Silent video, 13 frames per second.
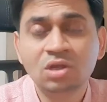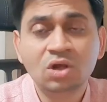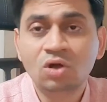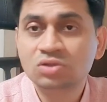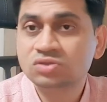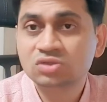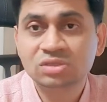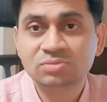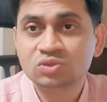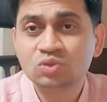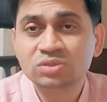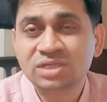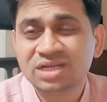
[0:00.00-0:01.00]
also some
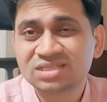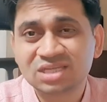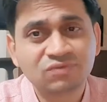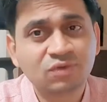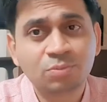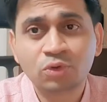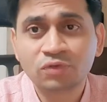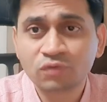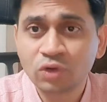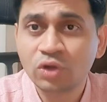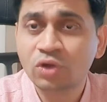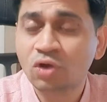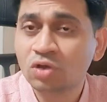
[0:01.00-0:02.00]
schools are asking for
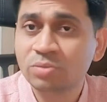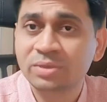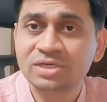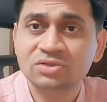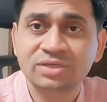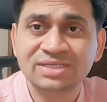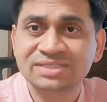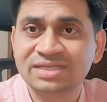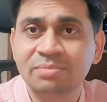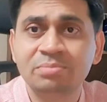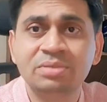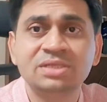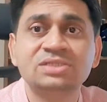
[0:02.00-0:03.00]
portfolio documents or
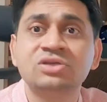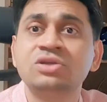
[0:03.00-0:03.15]
examples,